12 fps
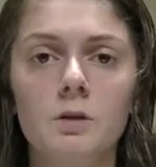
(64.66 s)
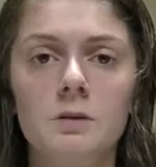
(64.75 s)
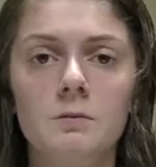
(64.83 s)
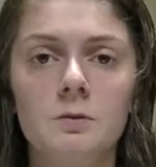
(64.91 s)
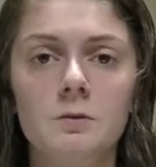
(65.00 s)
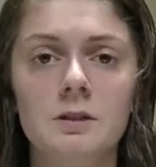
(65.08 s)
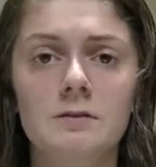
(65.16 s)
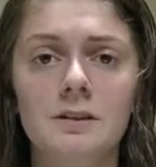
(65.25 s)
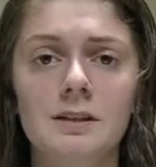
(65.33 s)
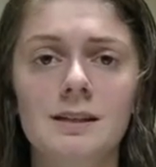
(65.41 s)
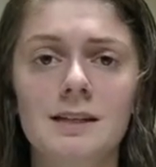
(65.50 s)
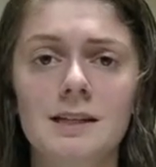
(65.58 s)
some of the specific
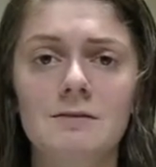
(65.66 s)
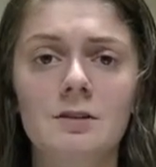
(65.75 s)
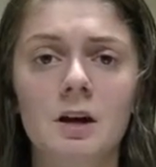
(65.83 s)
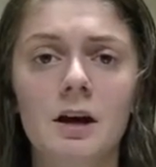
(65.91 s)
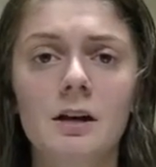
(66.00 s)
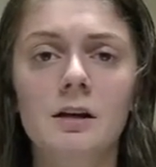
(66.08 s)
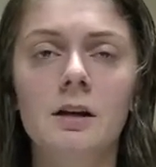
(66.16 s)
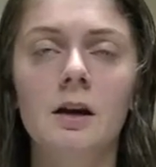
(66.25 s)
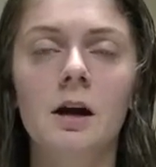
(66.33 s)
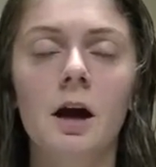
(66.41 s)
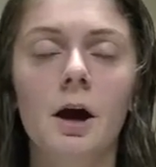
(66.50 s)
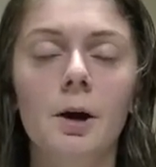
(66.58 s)
things they've done
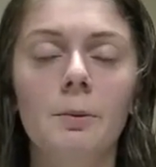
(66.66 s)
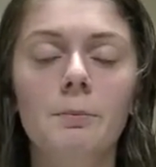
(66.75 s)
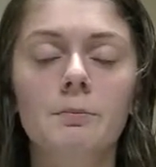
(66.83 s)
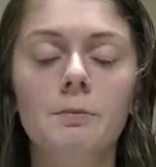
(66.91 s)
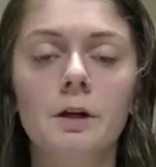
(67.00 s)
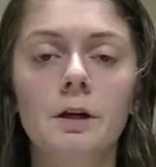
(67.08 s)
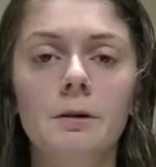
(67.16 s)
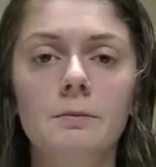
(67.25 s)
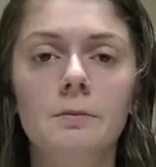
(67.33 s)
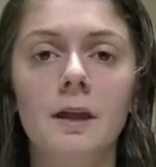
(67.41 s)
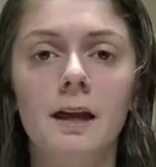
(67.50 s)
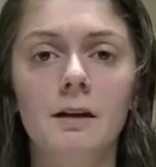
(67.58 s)

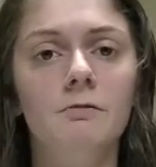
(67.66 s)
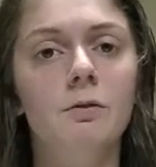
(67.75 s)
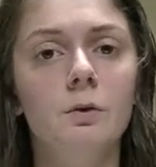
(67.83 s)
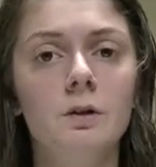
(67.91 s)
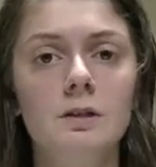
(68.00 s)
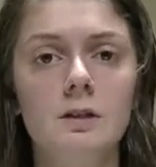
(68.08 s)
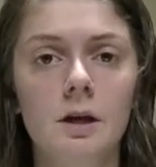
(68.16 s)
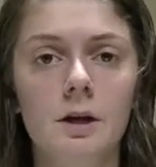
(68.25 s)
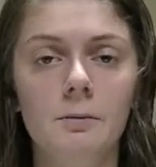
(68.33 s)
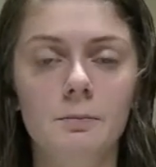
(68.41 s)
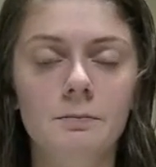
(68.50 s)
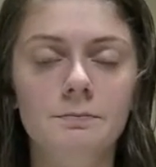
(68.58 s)
that influence
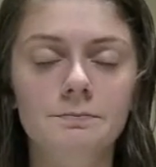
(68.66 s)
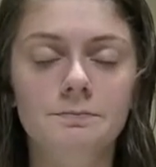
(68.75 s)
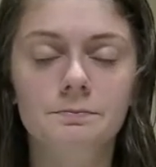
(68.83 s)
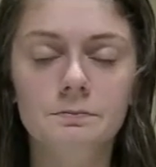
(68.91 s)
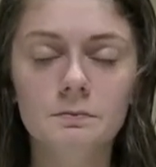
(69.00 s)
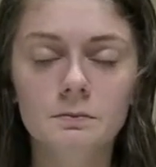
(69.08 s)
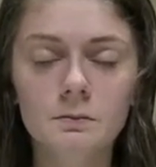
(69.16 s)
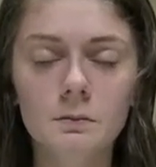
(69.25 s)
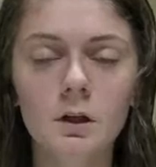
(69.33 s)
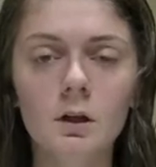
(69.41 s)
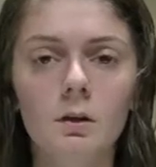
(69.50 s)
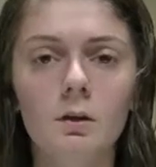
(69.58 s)

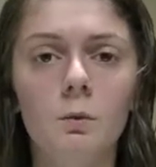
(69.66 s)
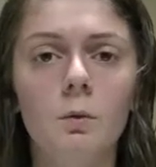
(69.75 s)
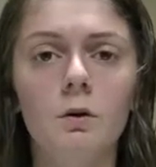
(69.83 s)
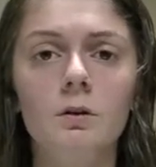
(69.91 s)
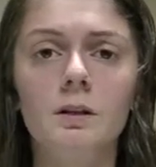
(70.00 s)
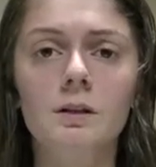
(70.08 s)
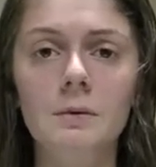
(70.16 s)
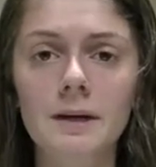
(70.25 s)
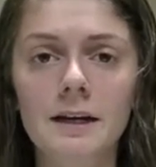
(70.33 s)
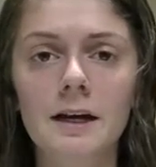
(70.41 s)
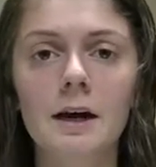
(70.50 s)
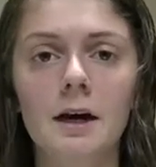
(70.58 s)
the world and the
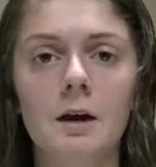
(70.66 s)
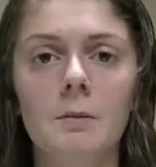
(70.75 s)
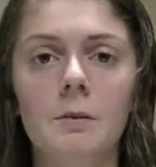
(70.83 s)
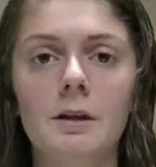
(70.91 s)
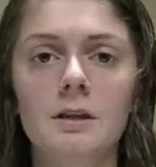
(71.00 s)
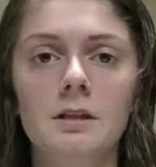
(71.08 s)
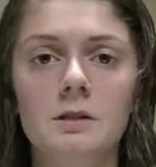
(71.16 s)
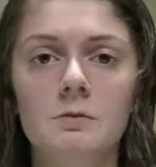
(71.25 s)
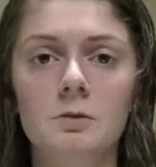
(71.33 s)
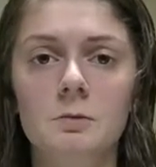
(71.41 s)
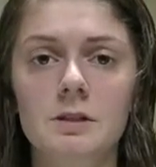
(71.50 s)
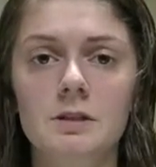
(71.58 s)
media, and then some
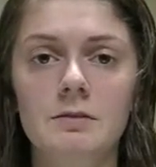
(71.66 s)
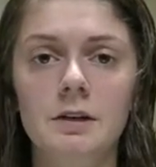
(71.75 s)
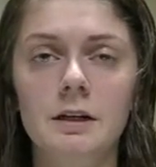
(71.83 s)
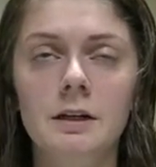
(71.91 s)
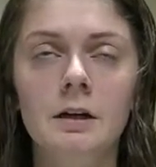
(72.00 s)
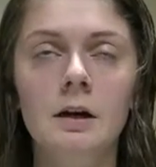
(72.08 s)
specific